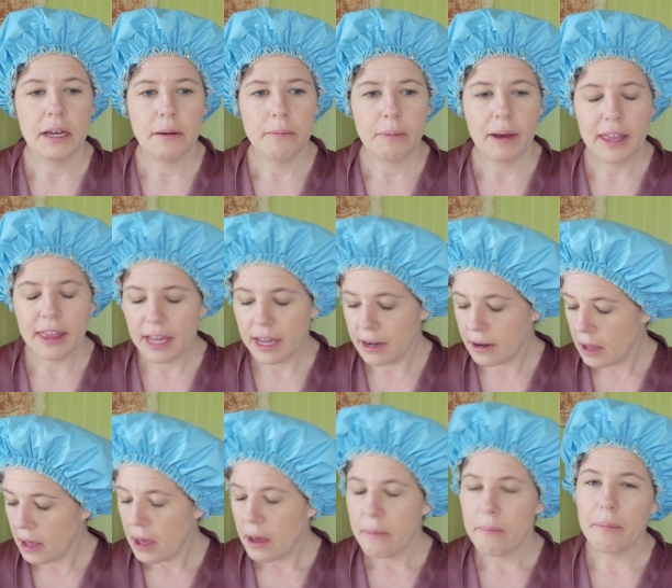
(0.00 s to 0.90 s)
by
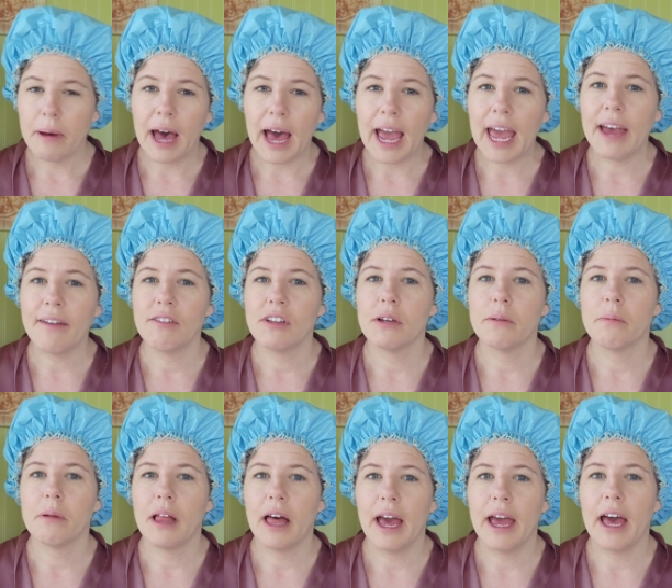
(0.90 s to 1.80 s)
then, but I had to
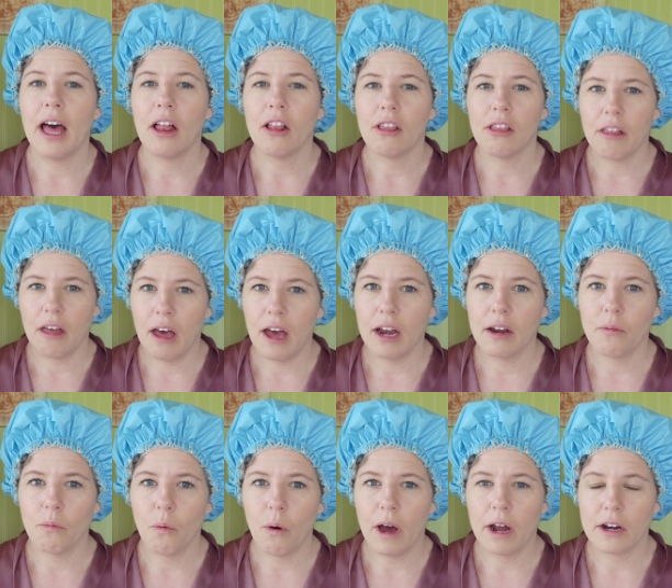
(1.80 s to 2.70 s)
apply a lot
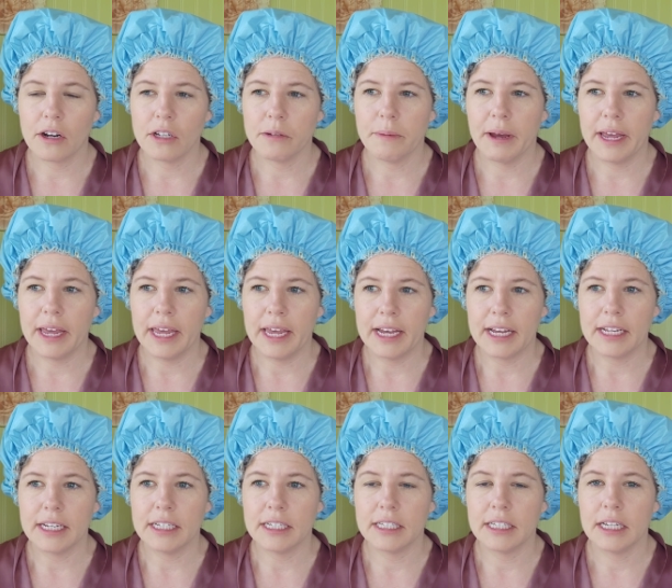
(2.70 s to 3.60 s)
of water to my
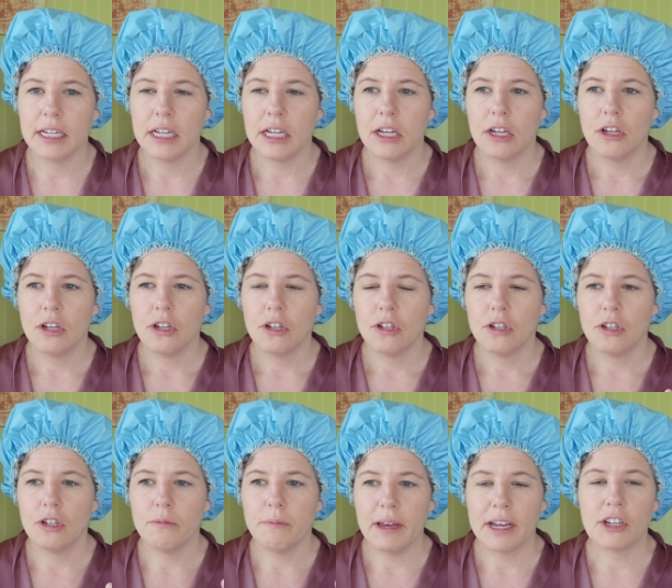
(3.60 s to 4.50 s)
hands
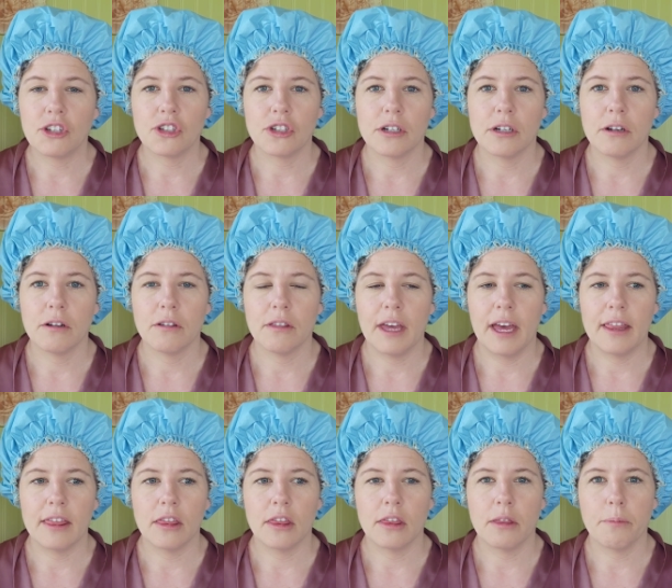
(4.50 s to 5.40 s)
to make sure
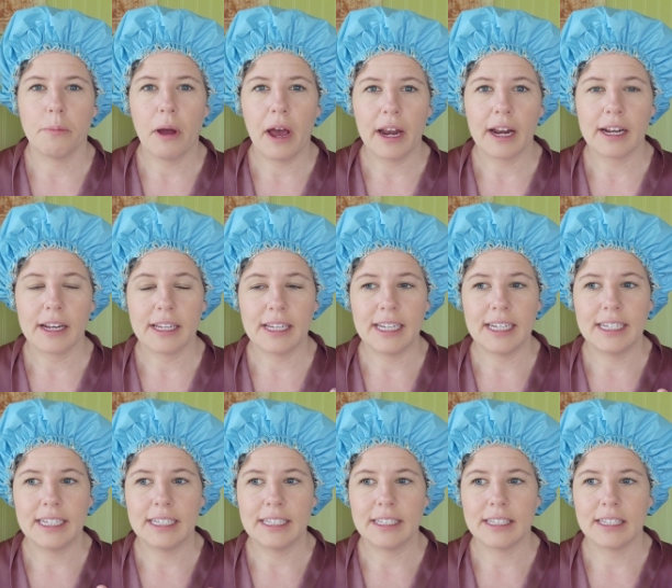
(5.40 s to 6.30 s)
that the product
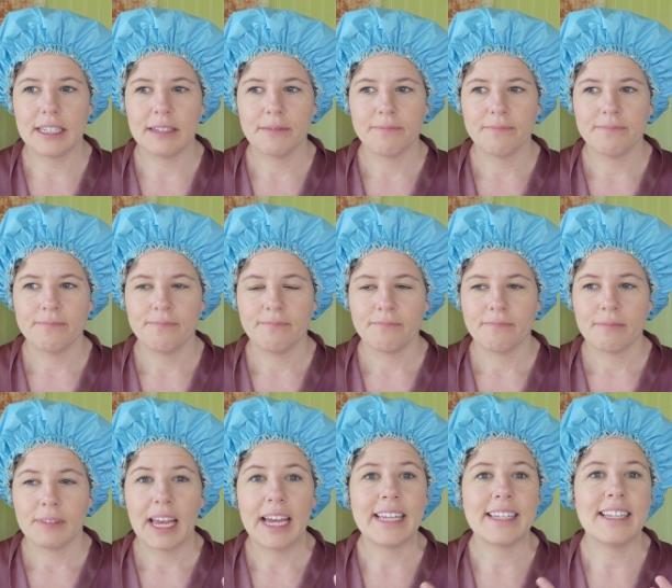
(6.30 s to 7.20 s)
is
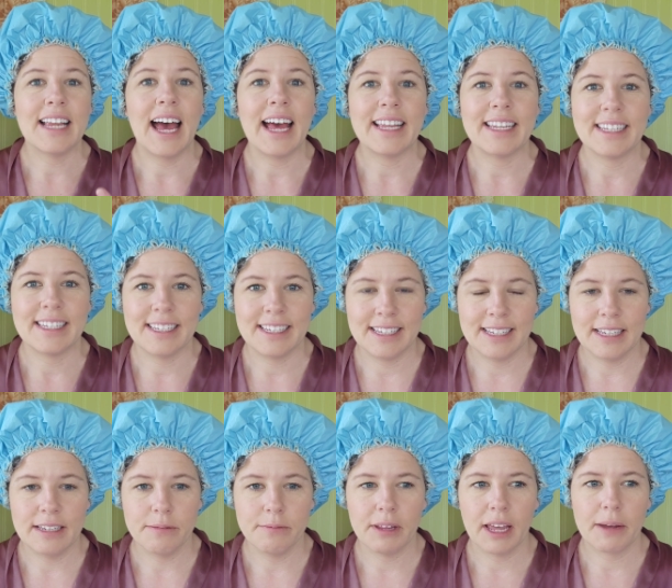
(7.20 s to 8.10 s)
is not
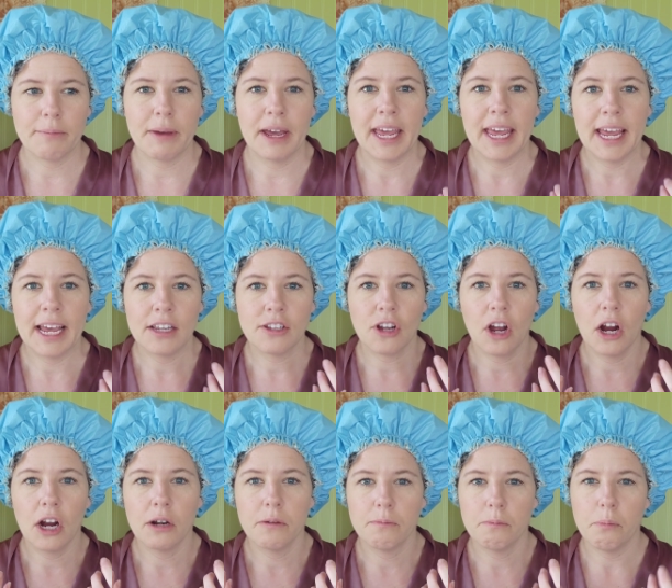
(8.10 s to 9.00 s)
like my hands
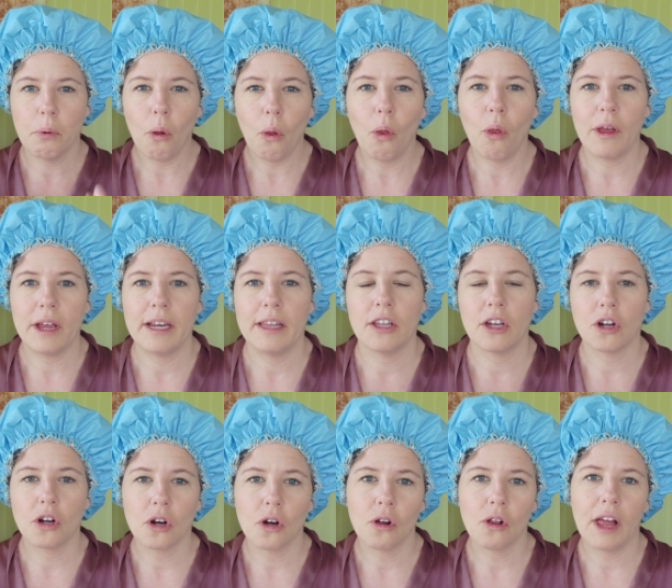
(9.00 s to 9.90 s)
aren't pulling the
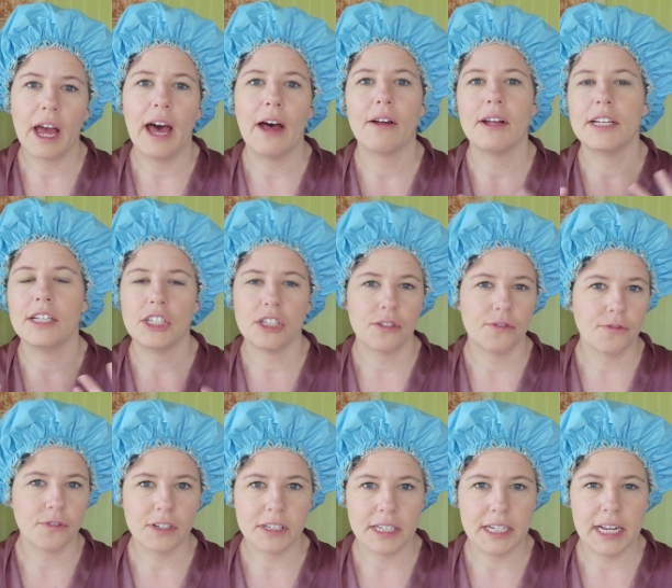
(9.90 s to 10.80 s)
curl out and just
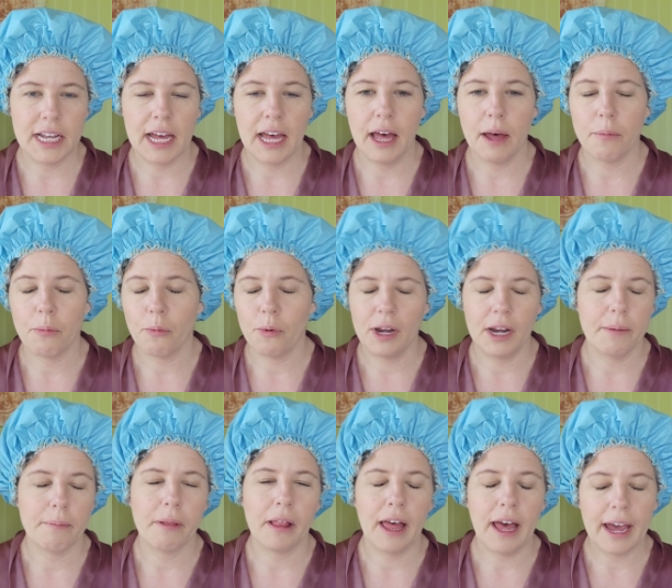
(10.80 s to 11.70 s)
frizzing it up when
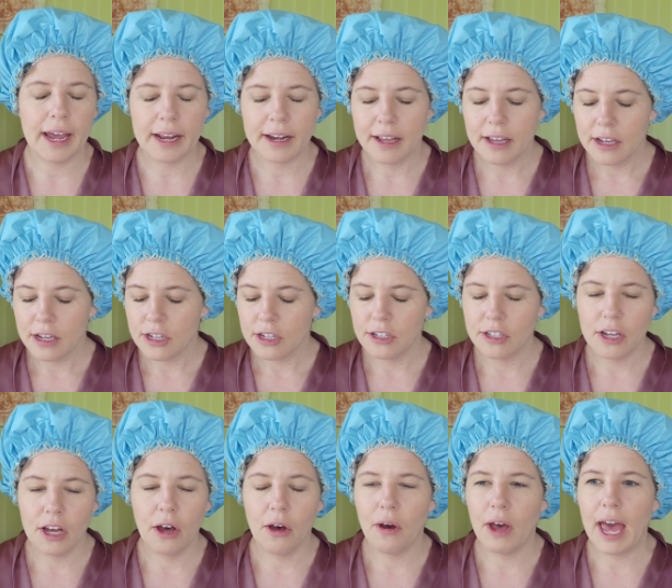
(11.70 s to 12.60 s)
applying.
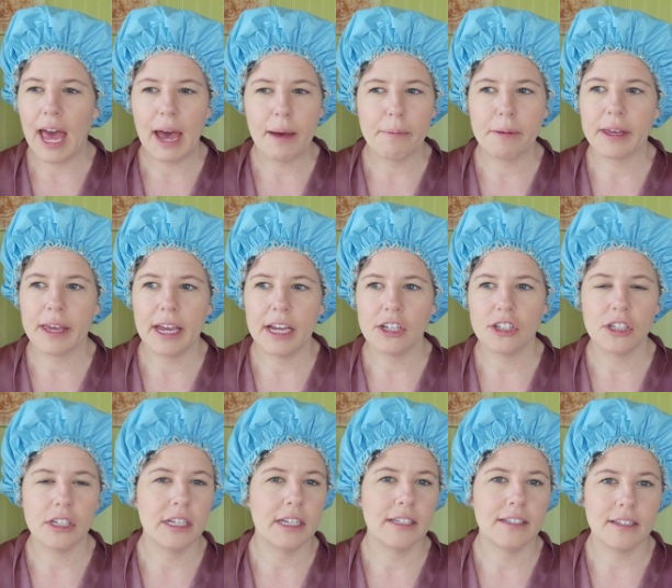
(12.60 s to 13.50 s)
So
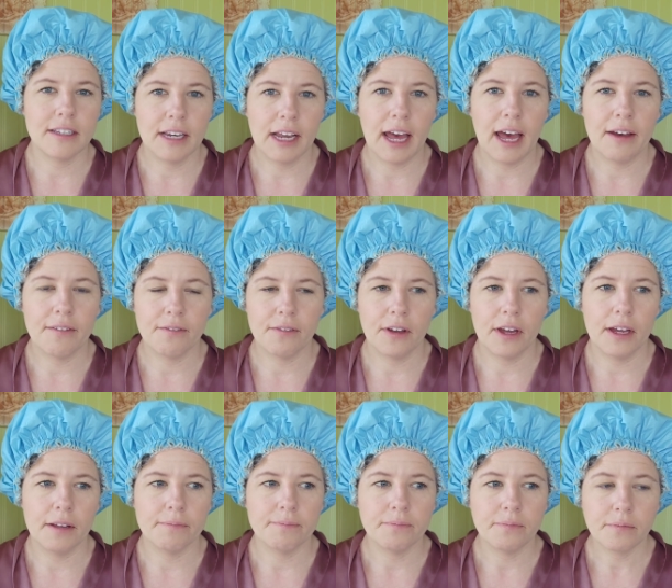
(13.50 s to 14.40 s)
application is not
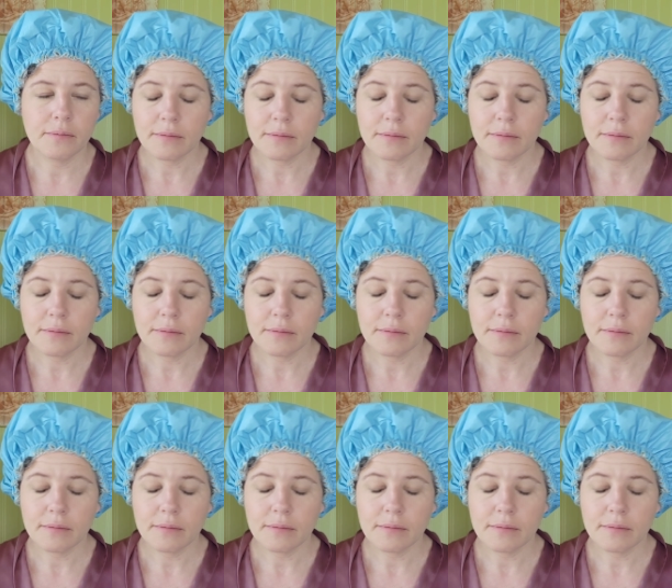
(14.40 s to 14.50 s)
fun.